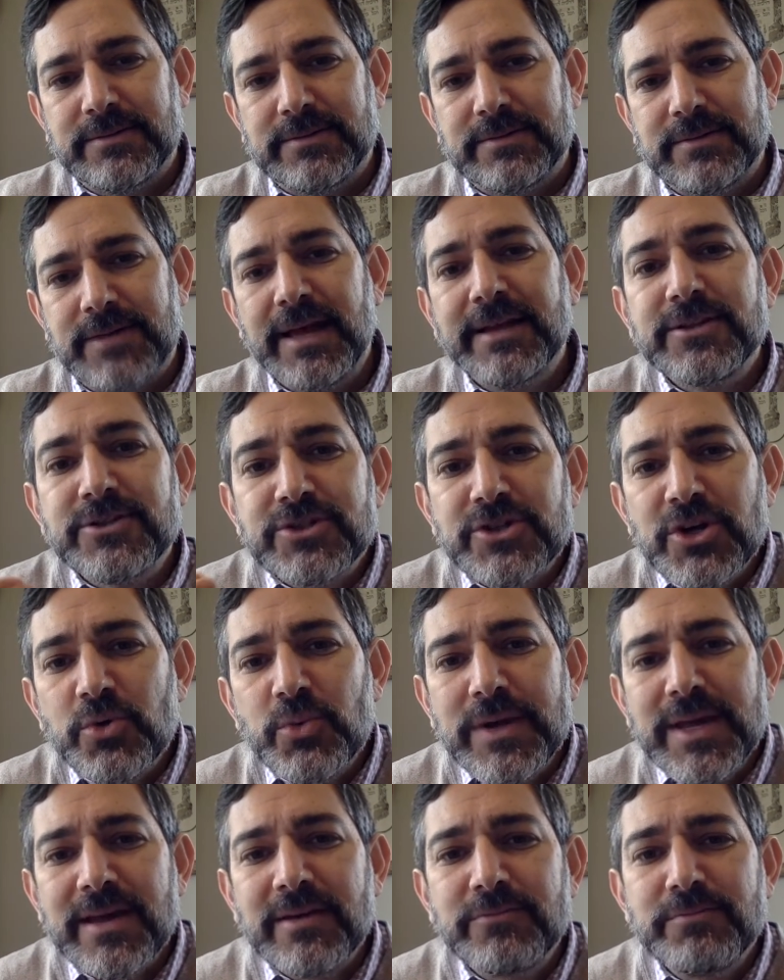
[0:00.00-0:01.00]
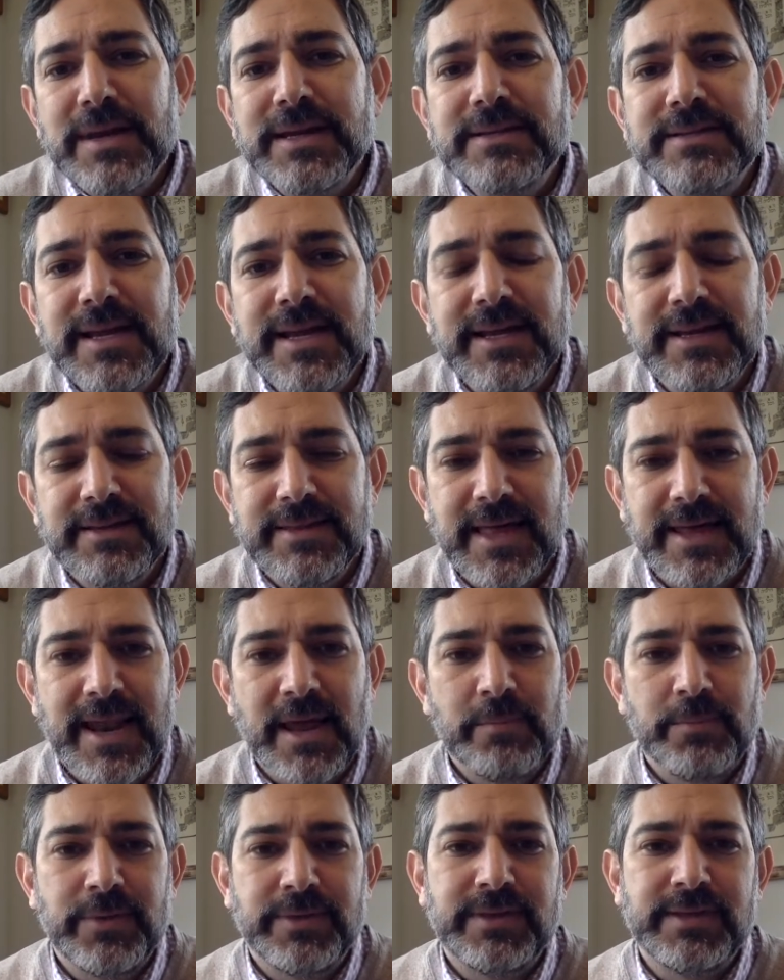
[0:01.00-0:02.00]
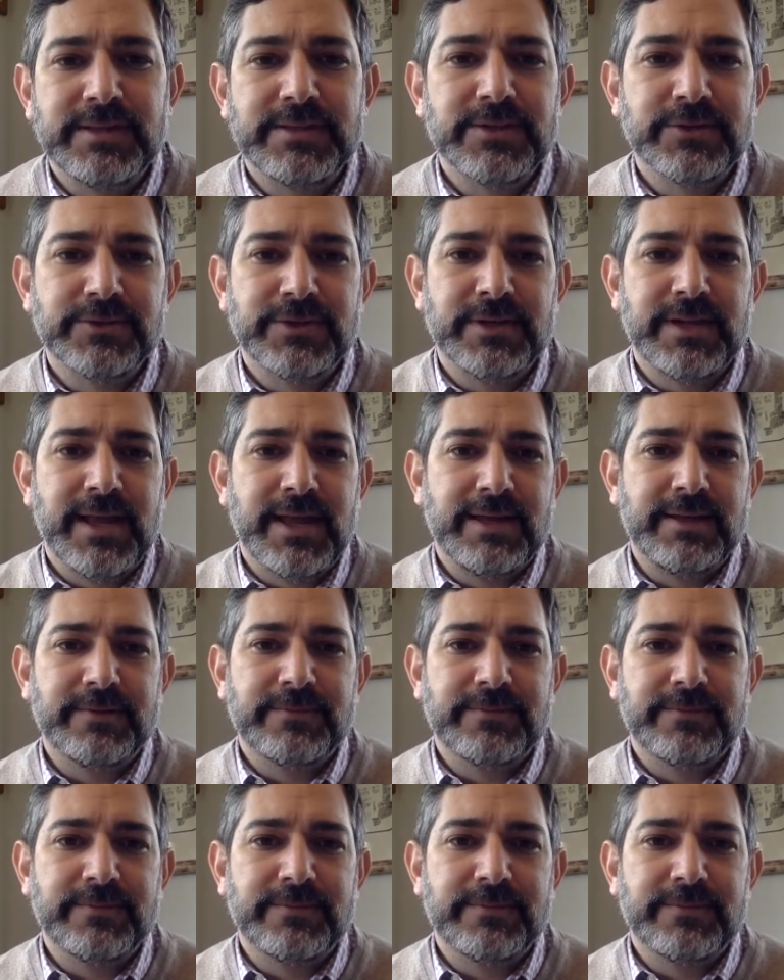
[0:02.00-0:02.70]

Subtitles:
And so we have maintained that empathy till today.